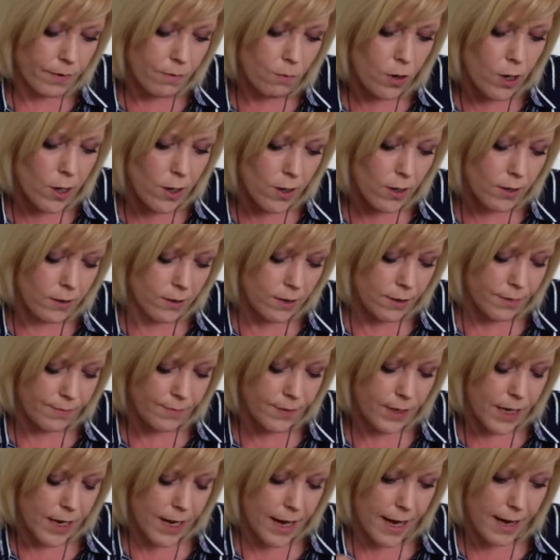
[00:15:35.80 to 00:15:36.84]
World.
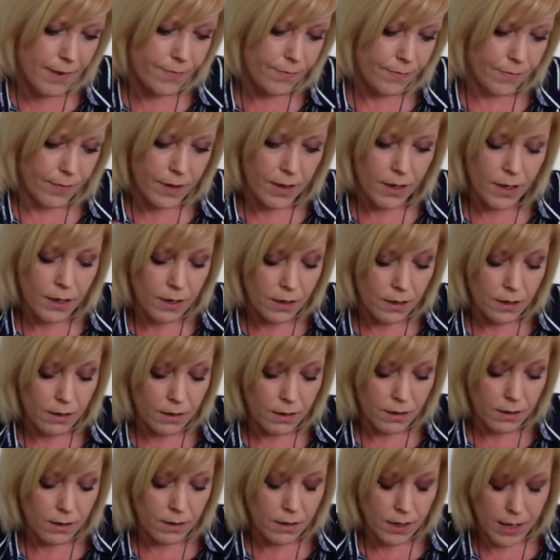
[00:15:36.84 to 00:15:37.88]
Yeah.
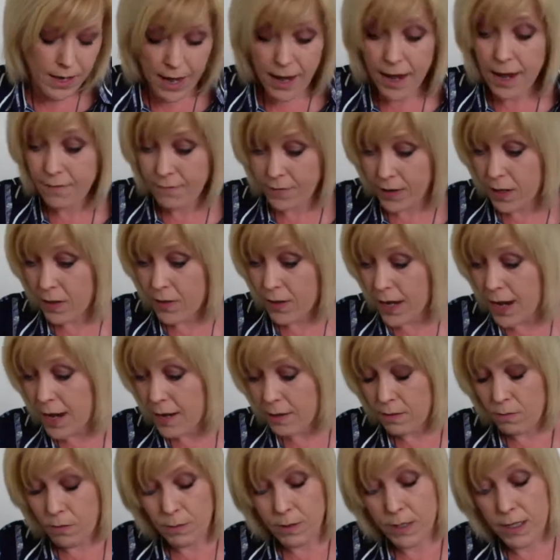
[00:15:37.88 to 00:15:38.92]
Yeah, I felt
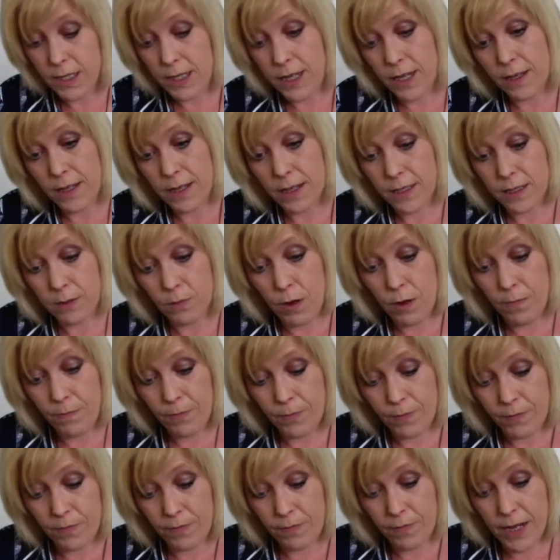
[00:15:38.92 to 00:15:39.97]
that. They want me to take this one.
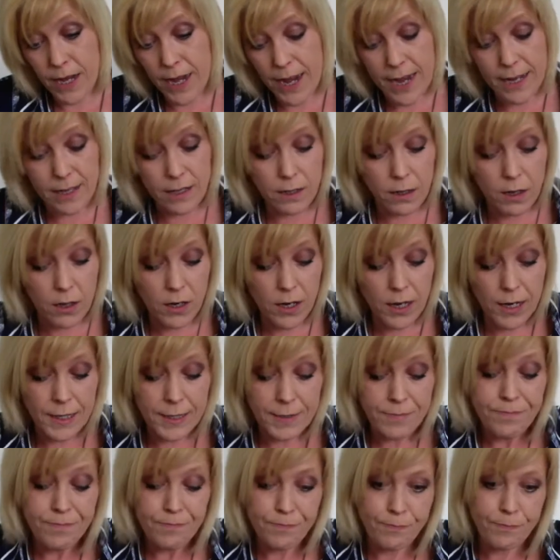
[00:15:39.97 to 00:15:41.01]
Yeah, look
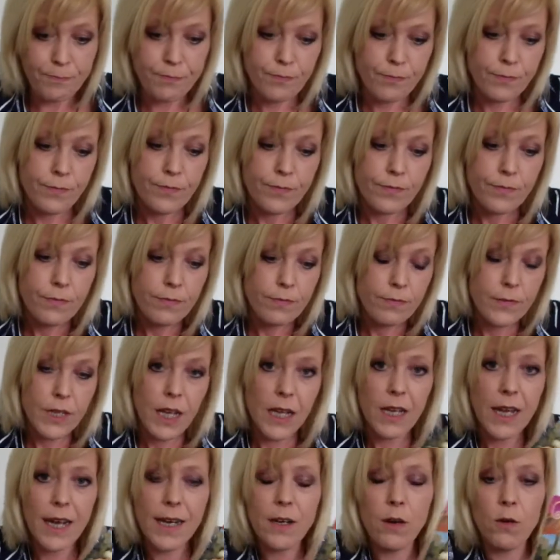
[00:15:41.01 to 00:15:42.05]

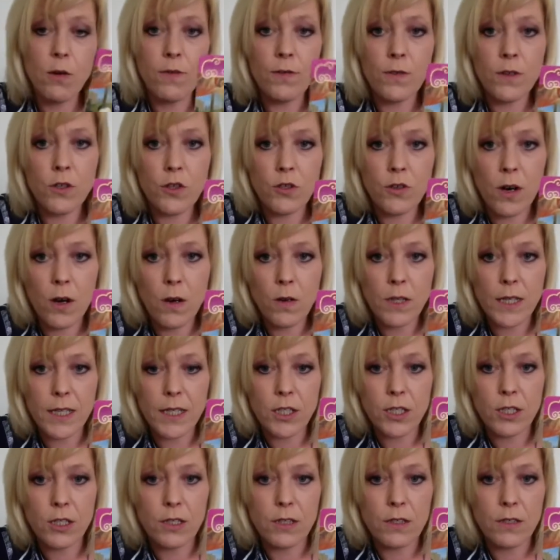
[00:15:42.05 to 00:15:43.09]
let go of control
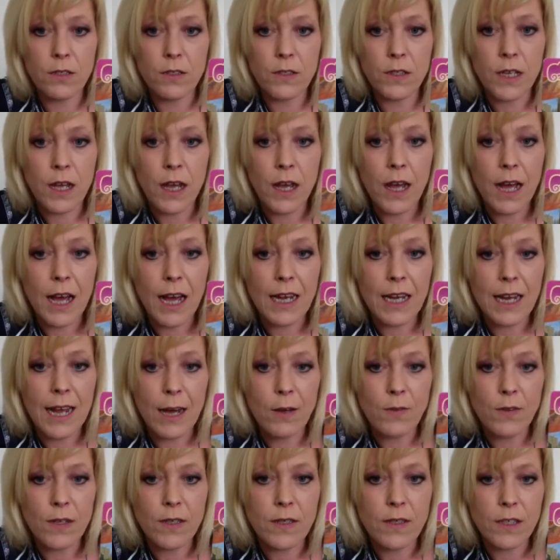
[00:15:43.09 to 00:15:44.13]
issues,
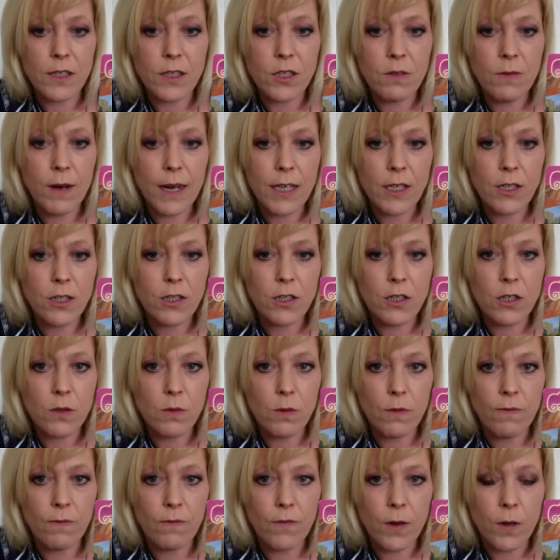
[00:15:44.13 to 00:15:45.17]
allow this situation
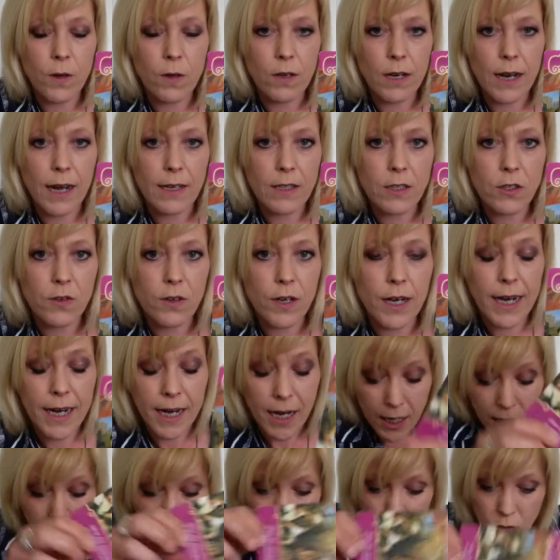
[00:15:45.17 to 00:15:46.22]
to unfold
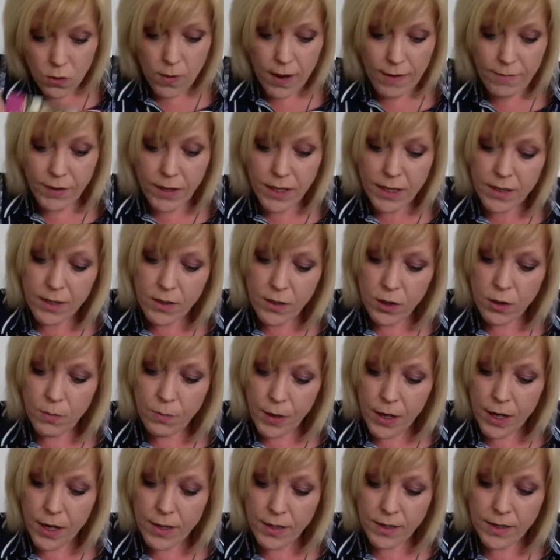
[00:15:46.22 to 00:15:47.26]
naturally. So, whoever this new
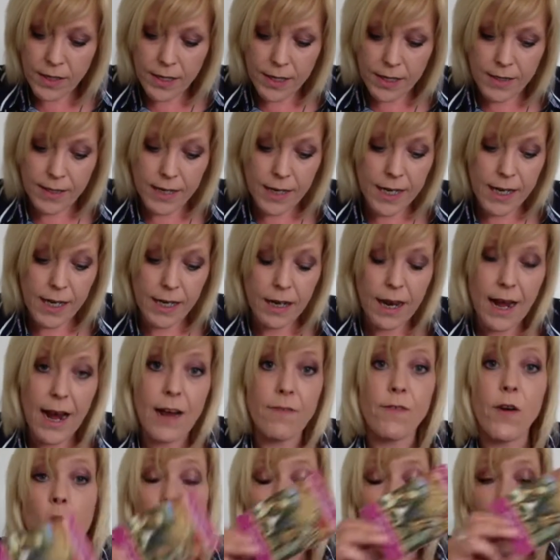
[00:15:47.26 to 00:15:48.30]
person is in your
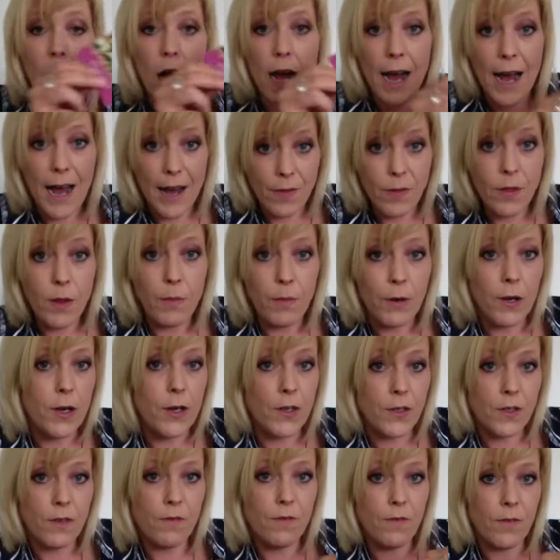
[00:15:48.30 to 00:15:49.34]
life, and the
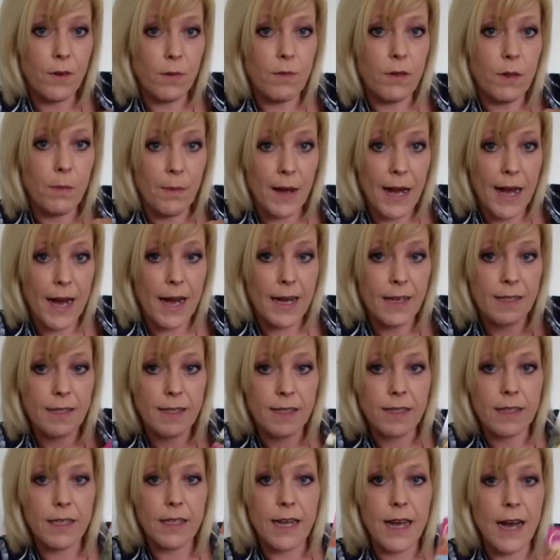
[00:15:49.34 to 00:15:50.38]
person from the
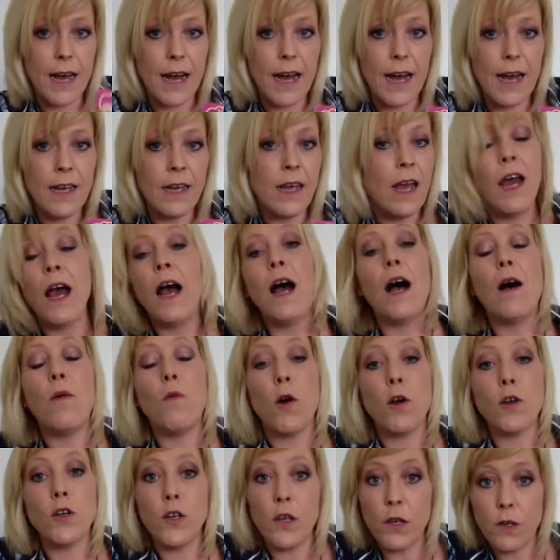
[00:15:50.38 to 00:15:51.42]
past, yeah. I
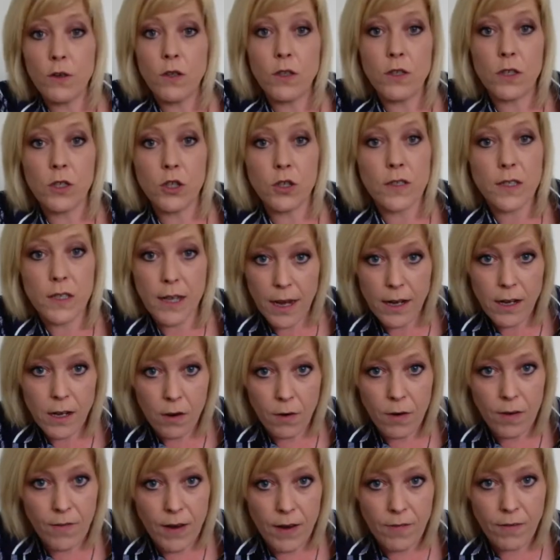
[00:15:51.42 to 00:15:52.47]
want you to just let
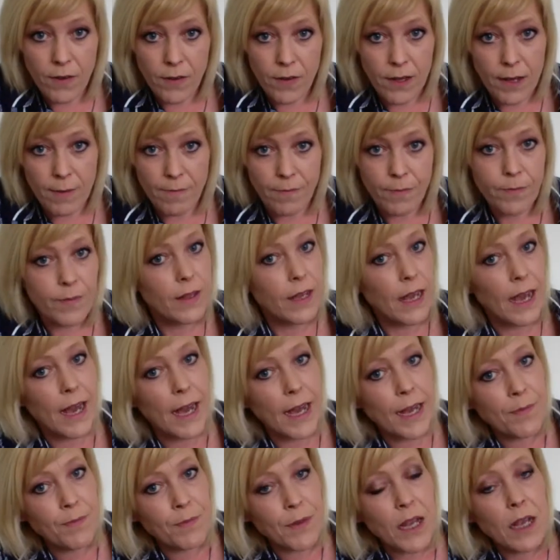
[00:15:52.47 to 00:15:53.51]
go of everything,
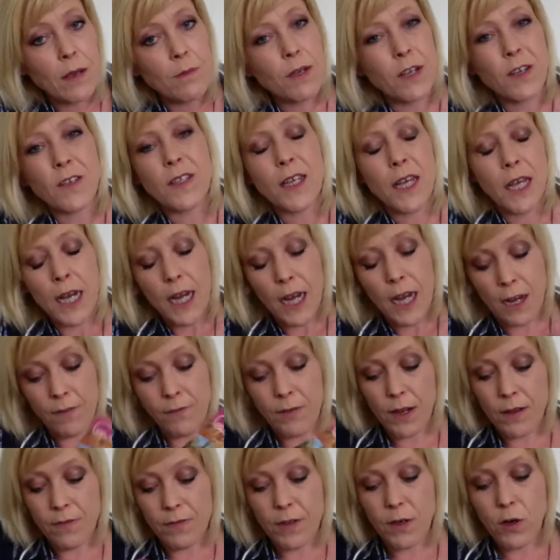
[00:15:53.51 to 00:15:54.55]
yeah. Because if,
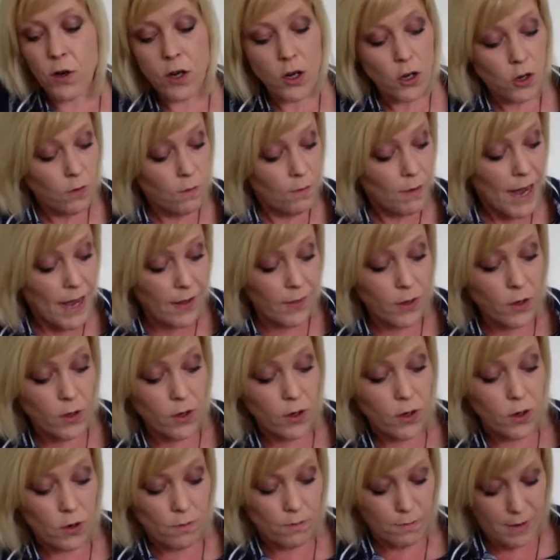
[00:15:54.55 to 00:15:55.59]
if they're going to come back, they're going
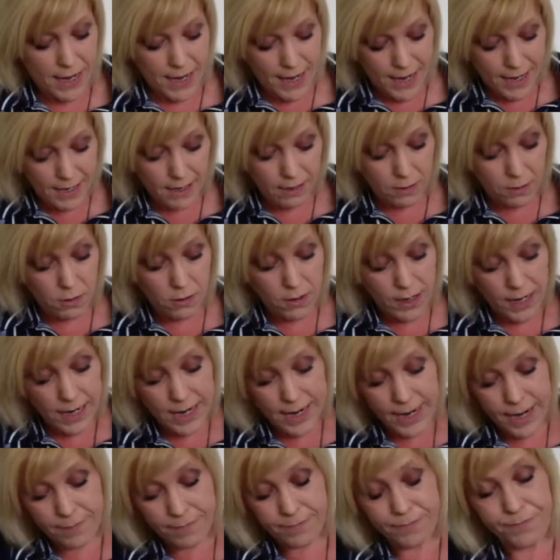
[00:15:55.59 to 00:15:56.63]
to come back. Look
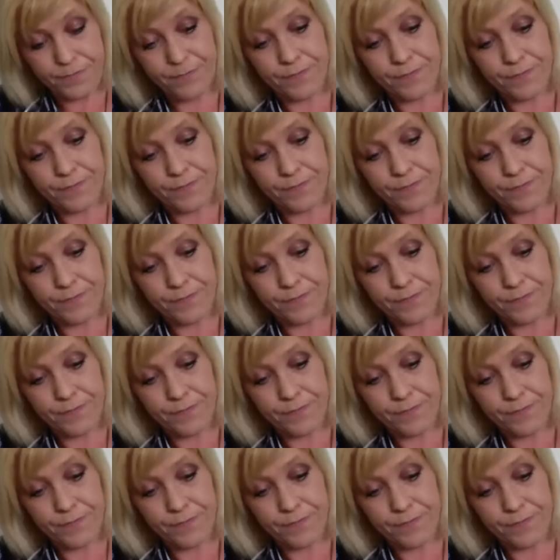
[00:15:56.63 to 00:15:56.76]
here.